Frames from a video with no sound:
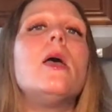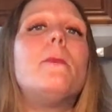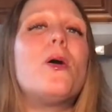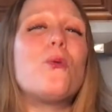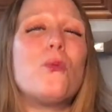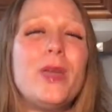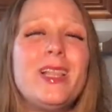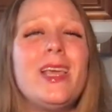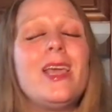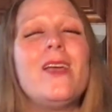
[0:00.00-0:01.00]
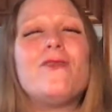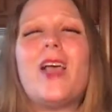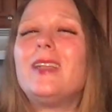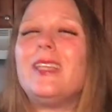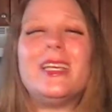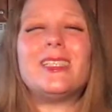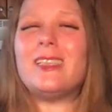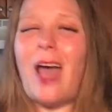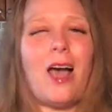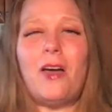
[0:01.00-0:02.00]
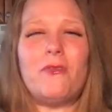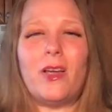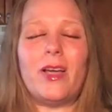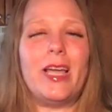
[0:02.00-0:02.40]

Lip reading: But really, that is not a very